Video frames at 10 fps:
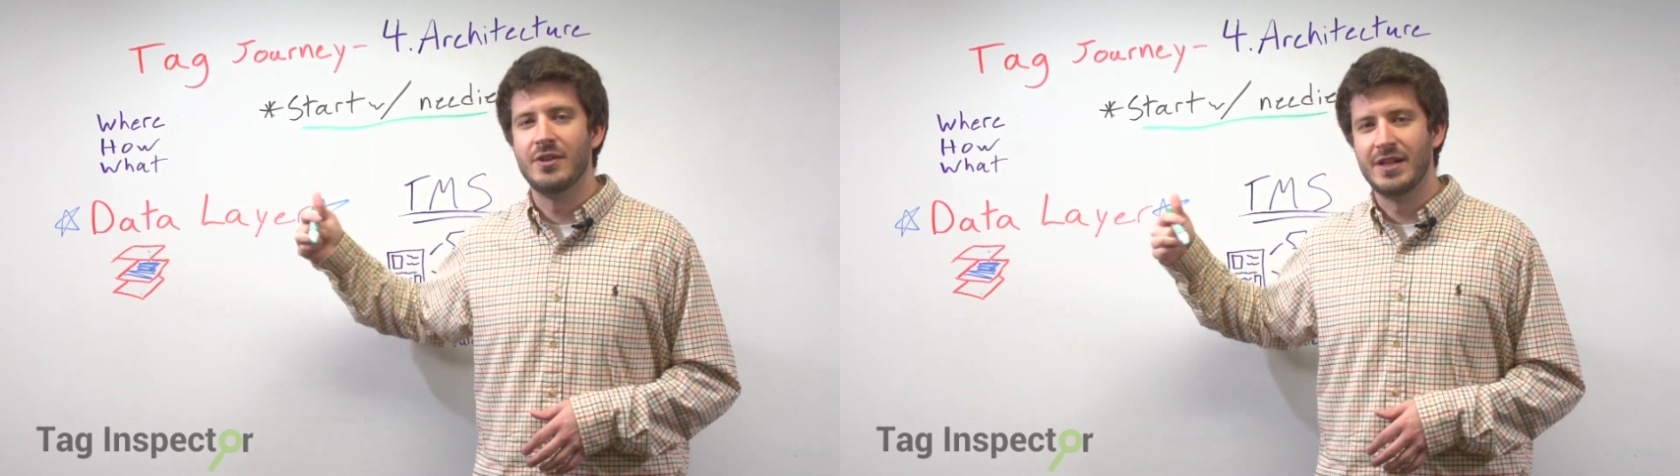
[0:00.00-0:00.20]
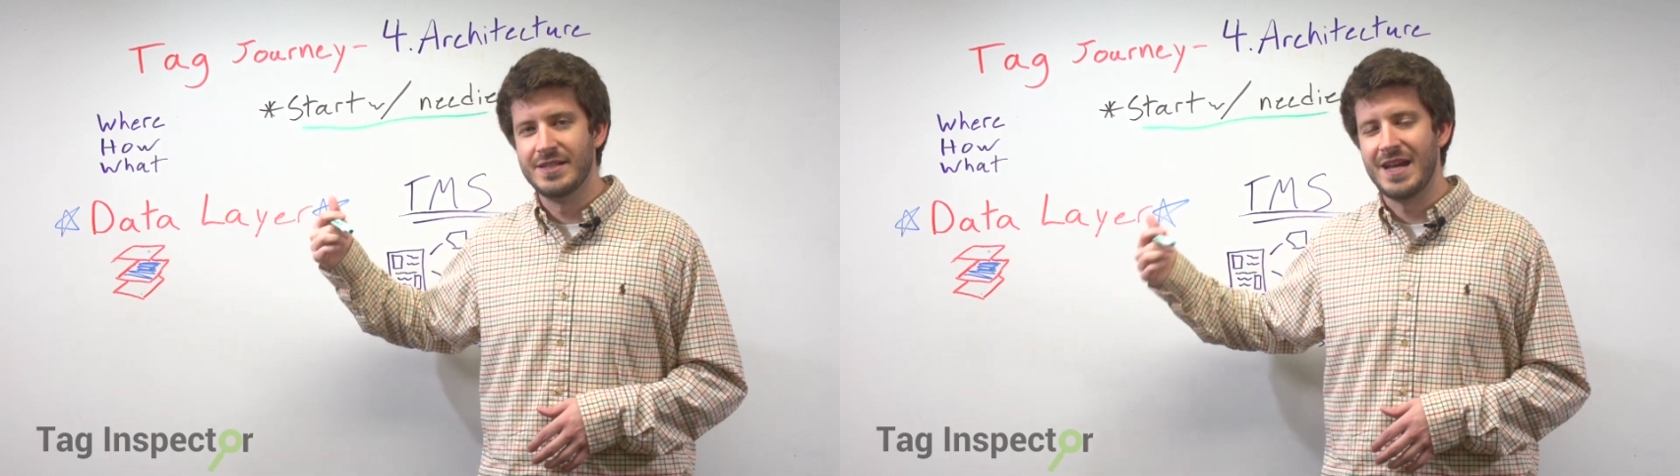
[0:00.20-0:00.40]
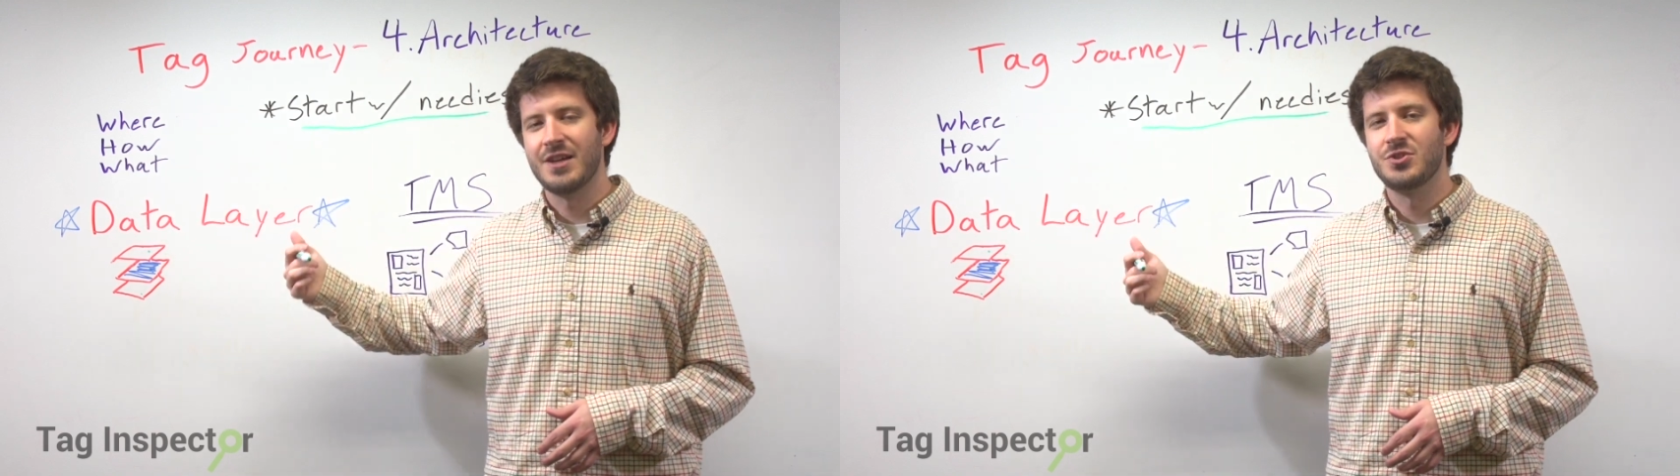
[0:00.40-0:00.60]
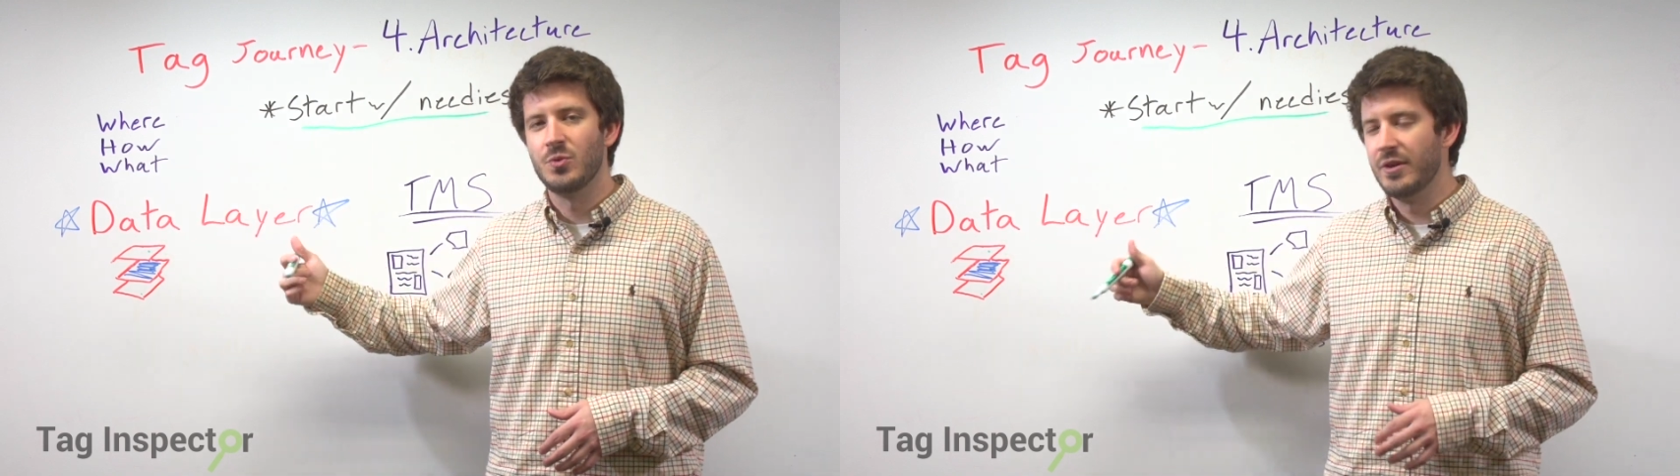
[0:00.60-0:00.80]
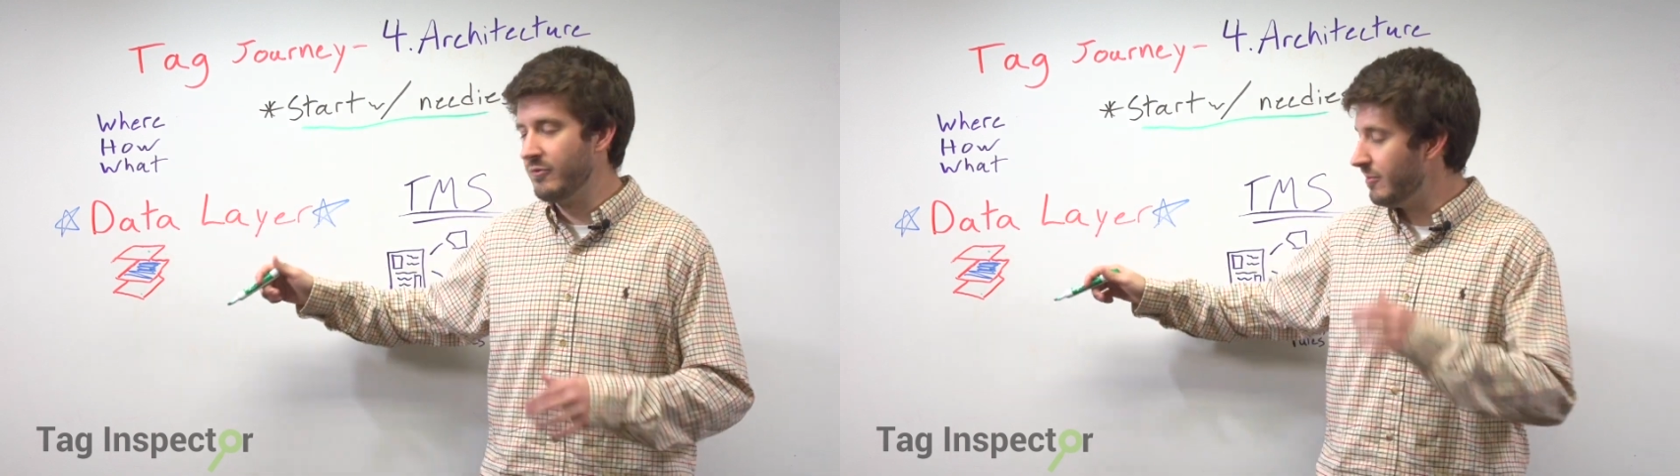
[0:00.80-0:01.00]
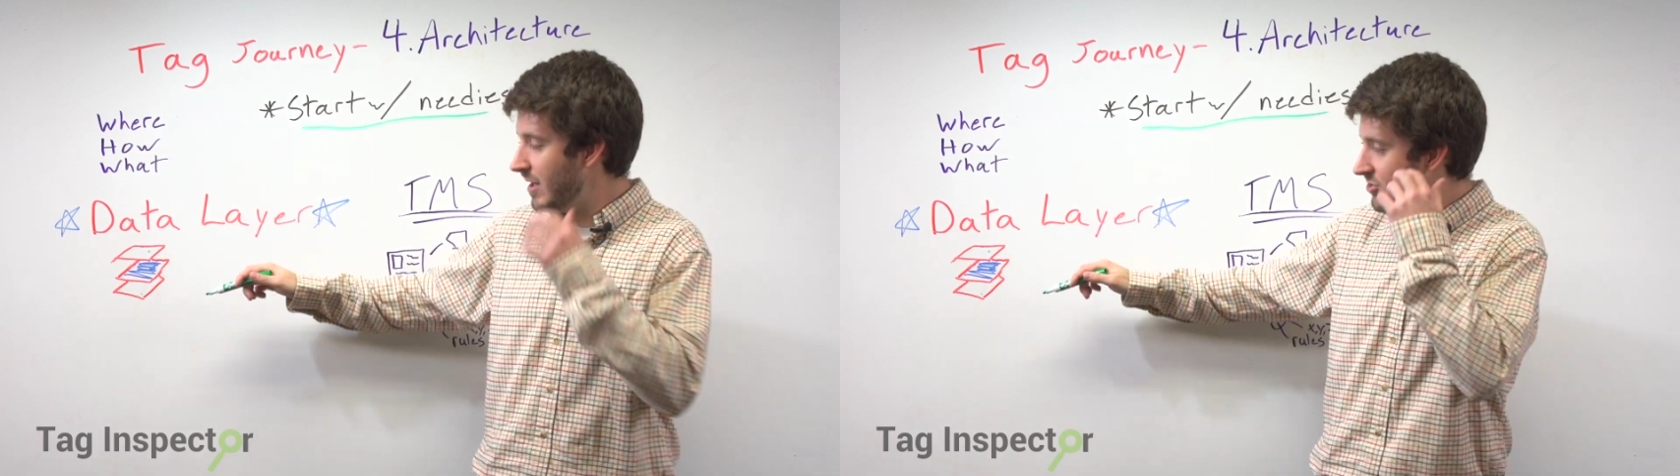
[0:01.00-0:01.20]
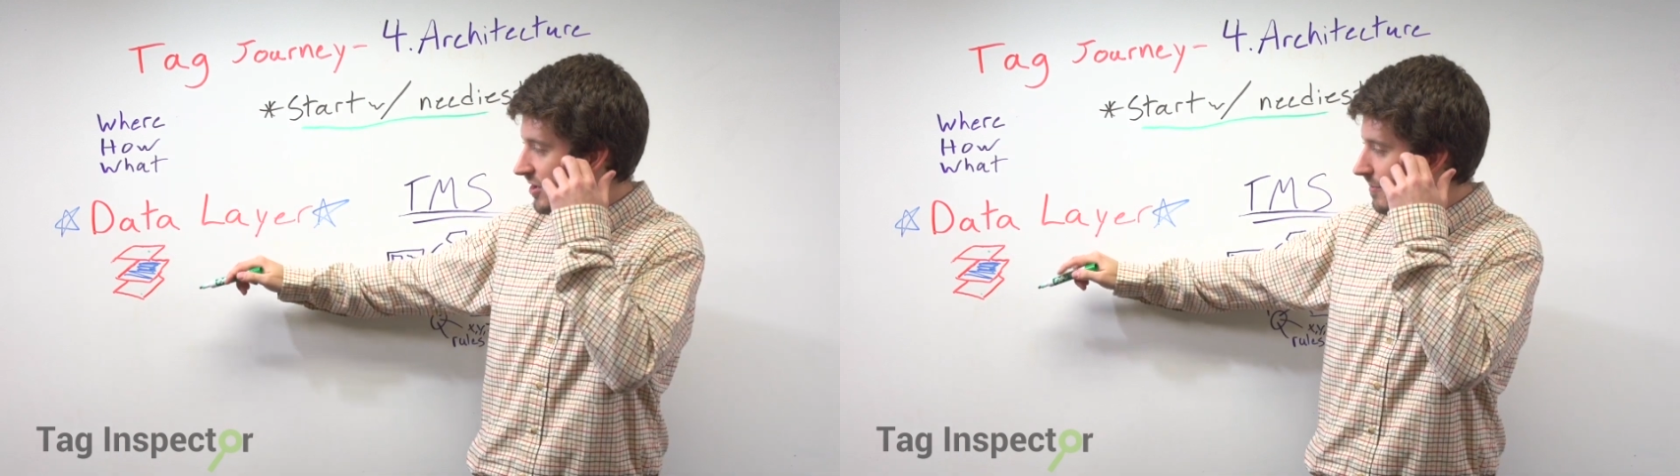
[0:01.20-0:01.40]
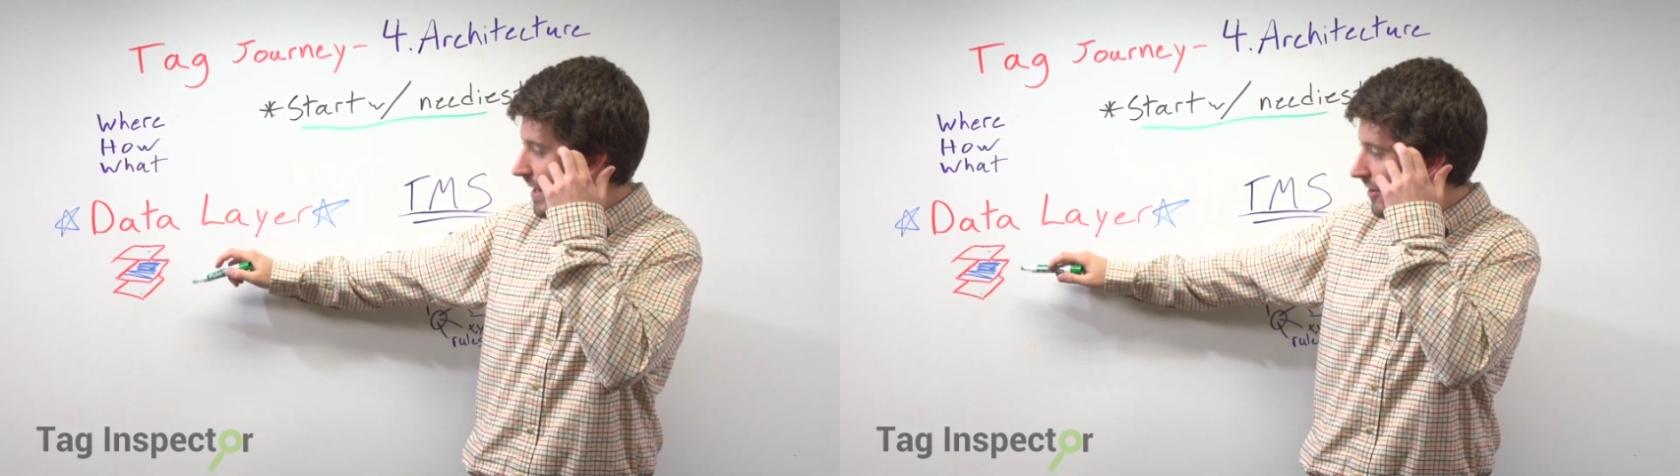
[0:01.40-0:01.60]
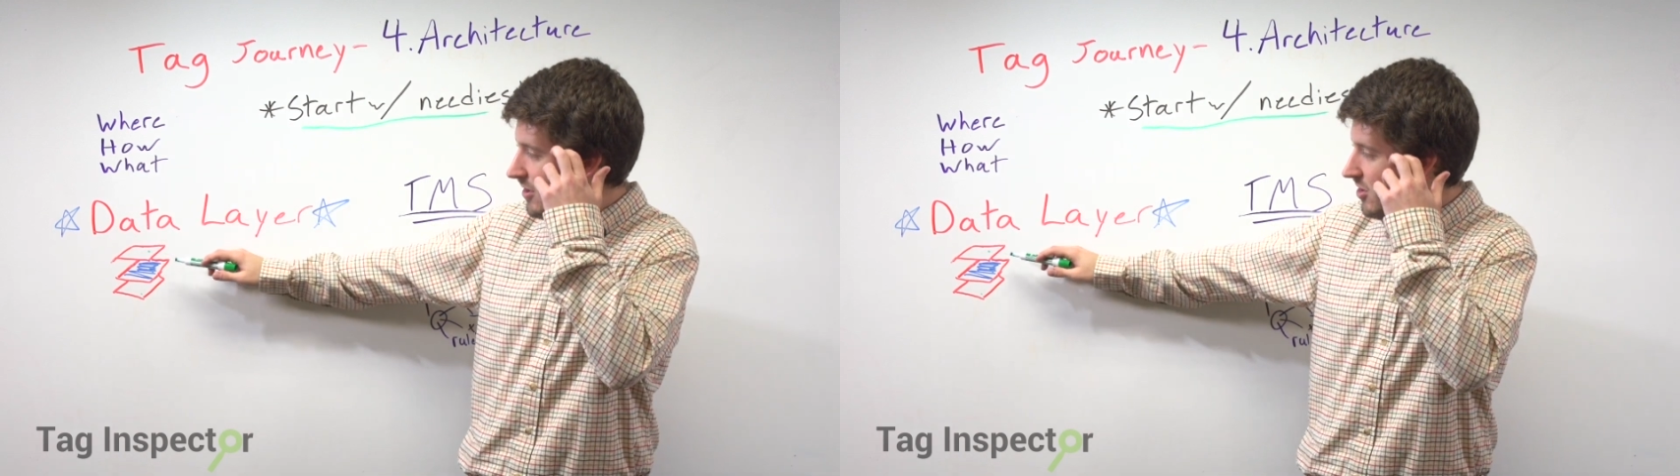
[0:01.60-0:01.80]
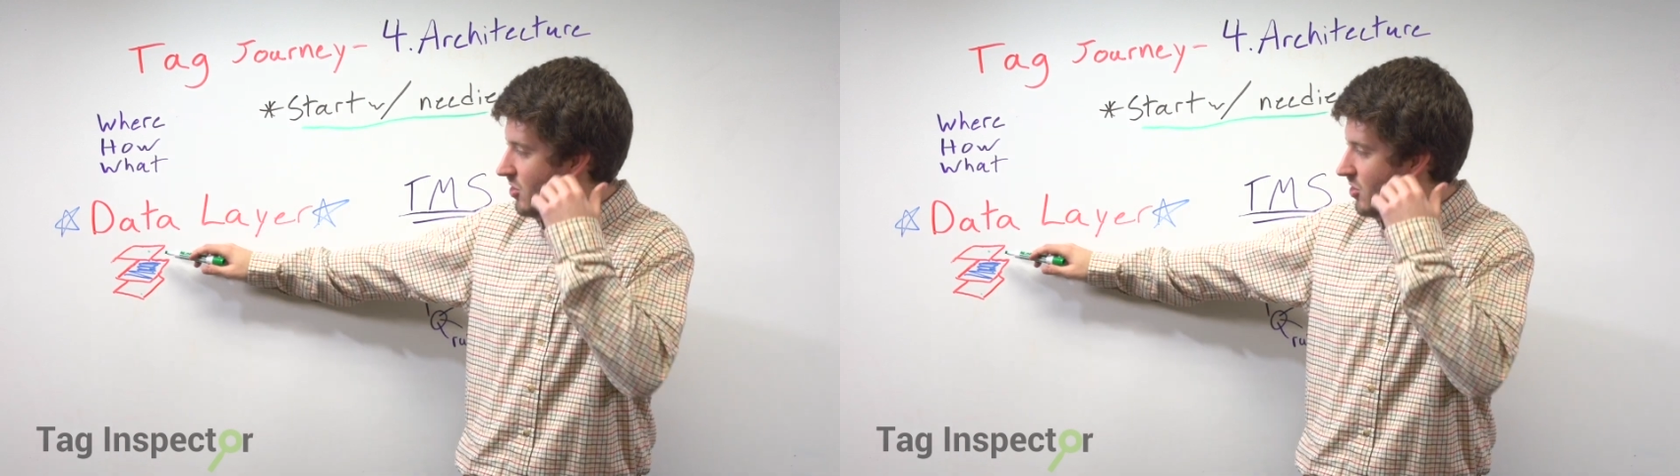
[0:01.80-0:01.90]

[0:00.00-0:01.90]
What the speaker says: the contextual information about